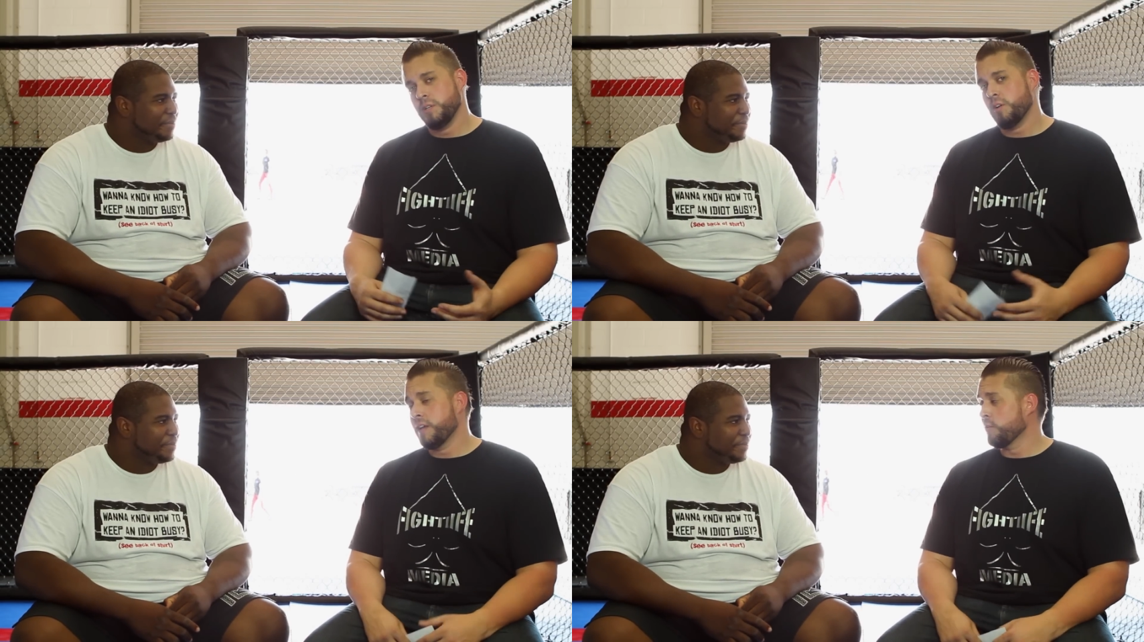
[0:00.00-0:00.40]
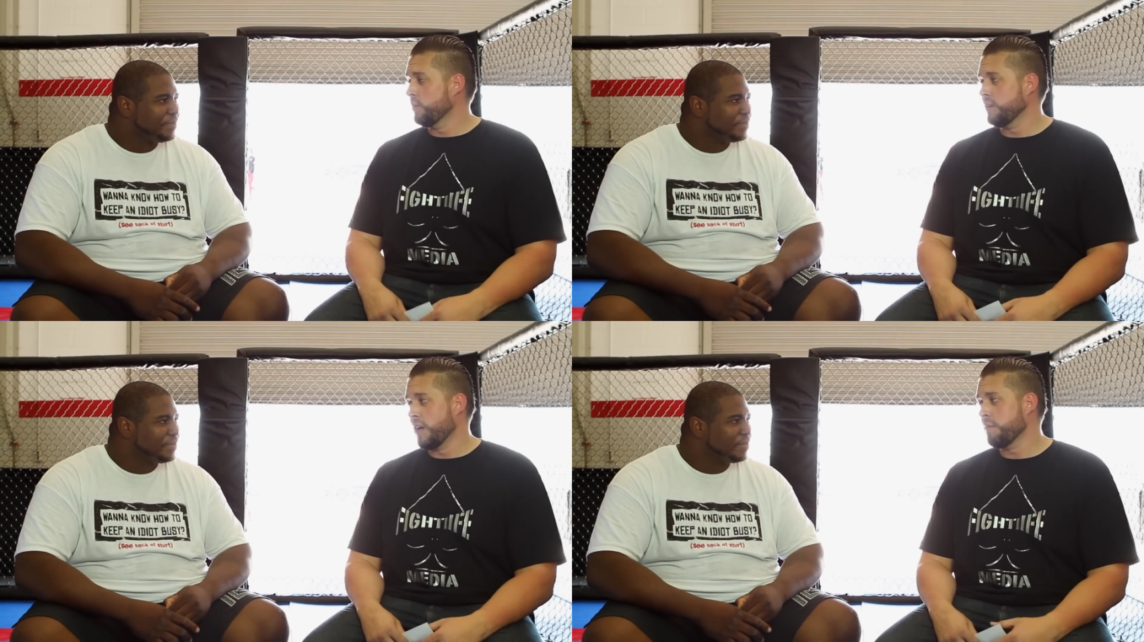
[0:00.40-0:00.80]
Speaker 1: You know, and
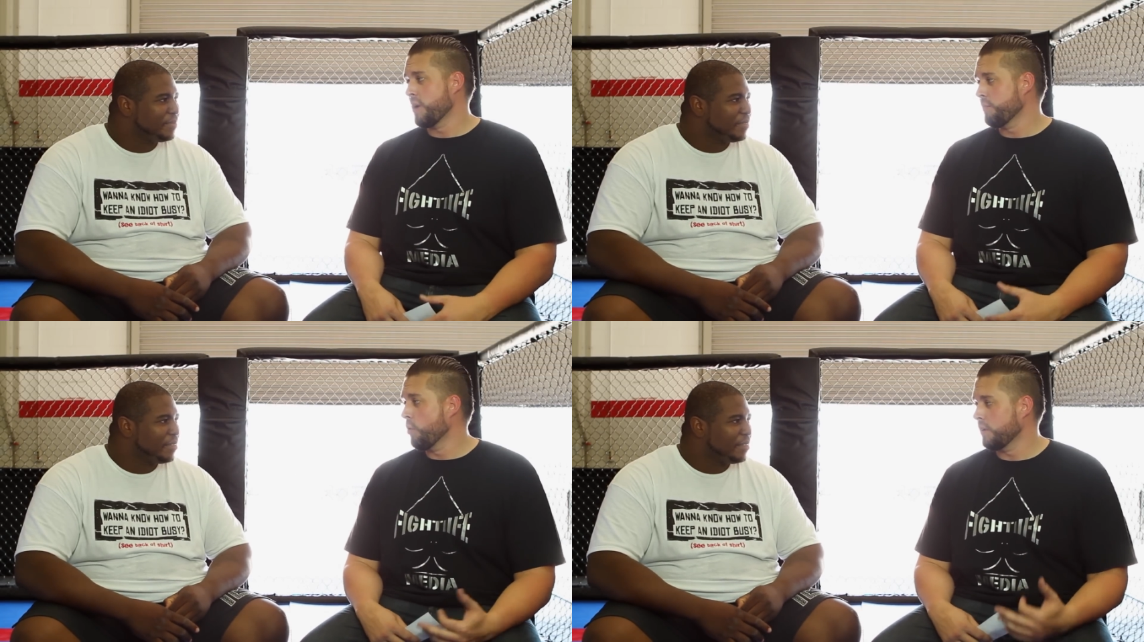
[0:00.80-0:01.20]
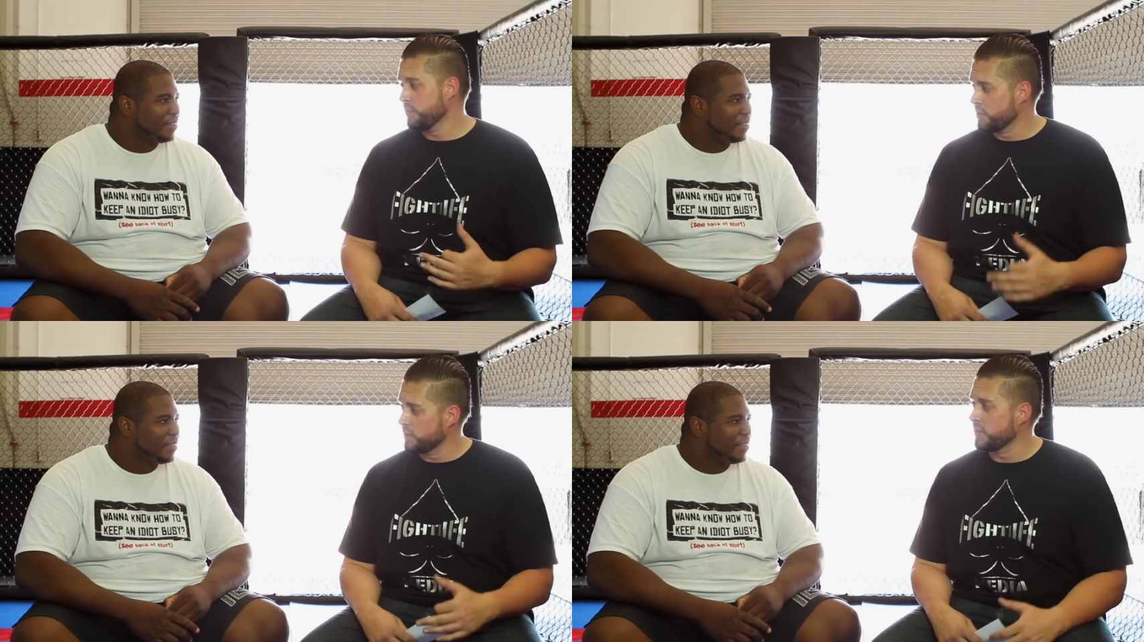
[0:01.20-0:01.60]
I'm, I'm,
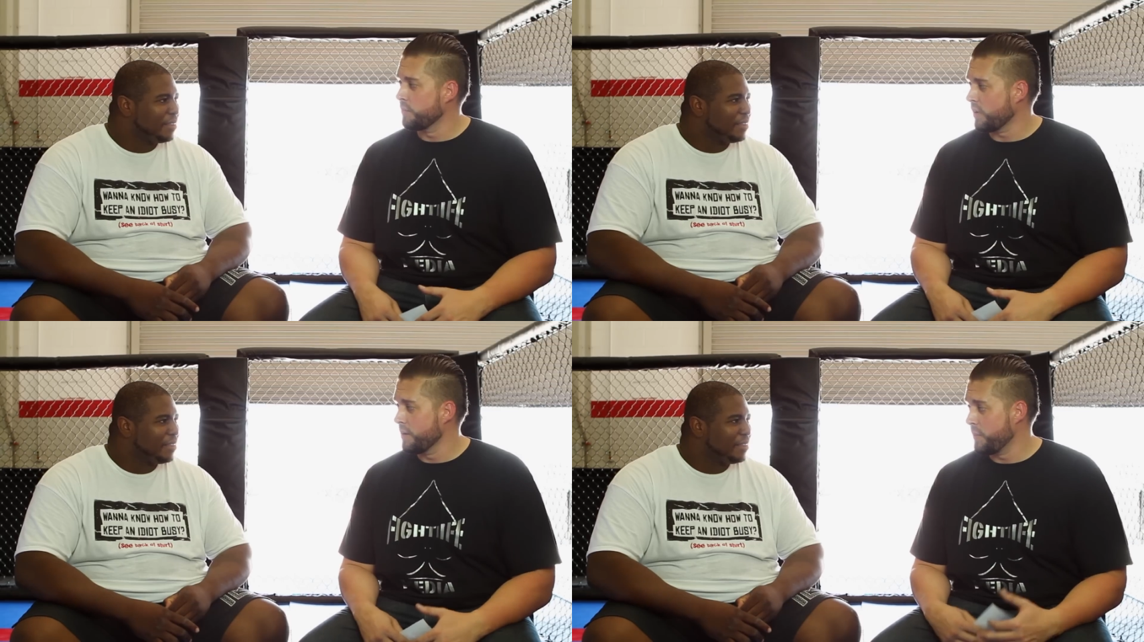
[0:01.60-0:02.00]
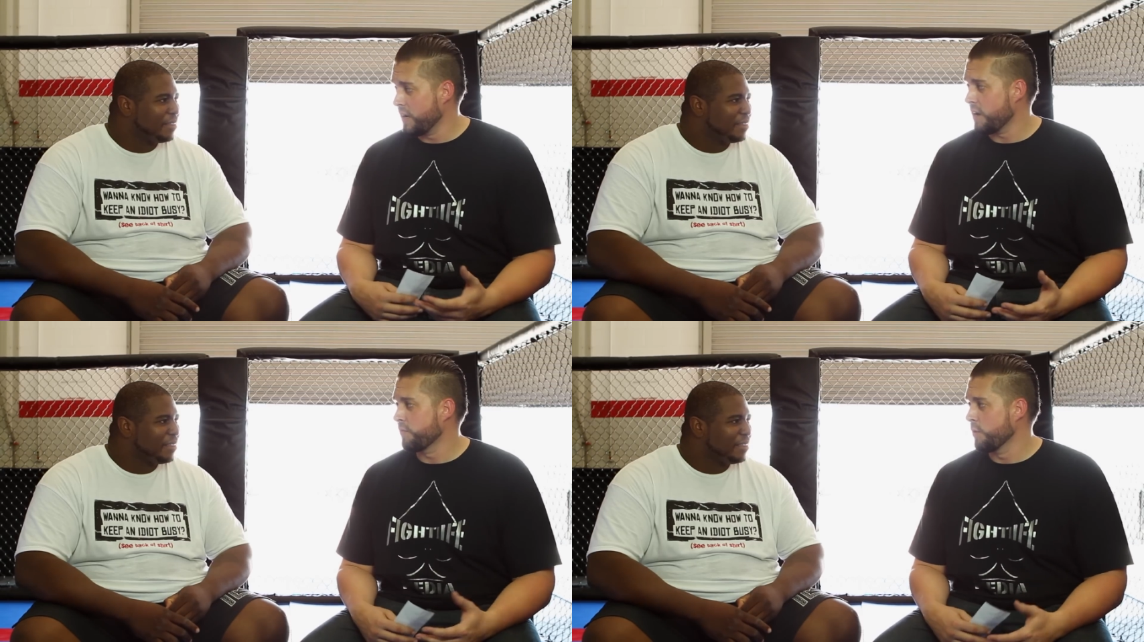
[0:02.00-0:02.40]
I'm sure it's going to probably
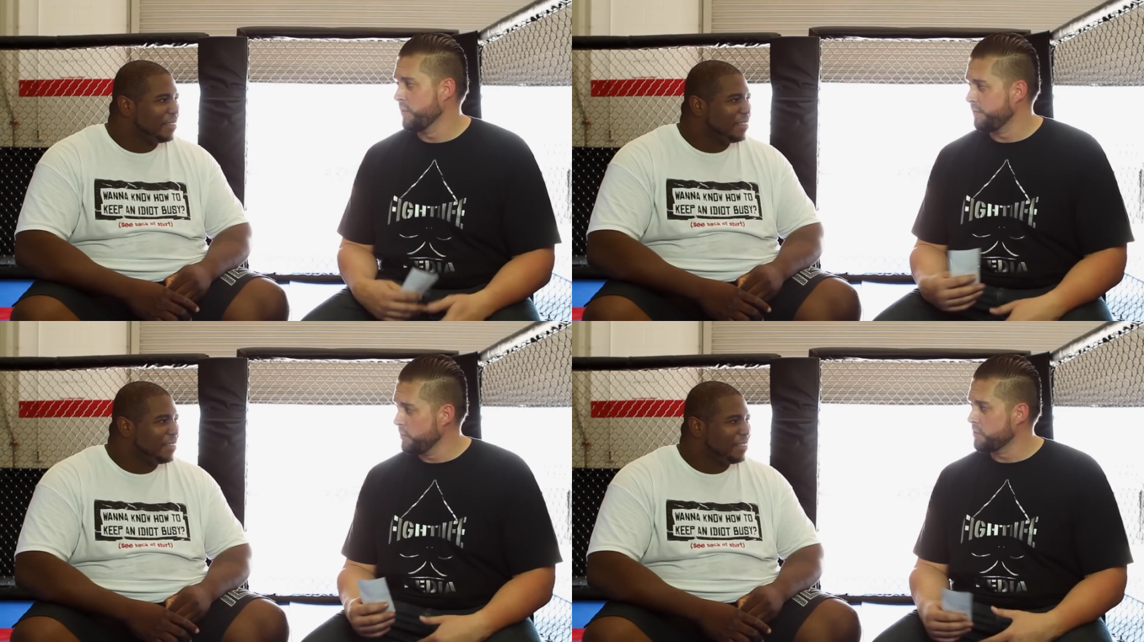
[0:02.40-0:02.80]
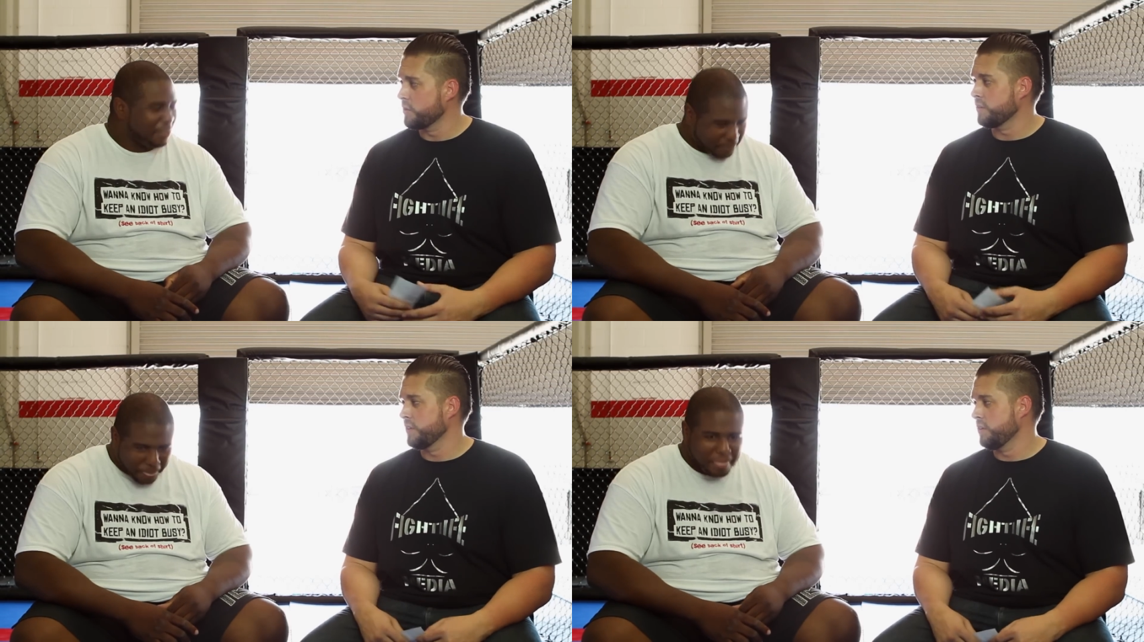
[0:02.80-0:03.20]
pay off for them in the future.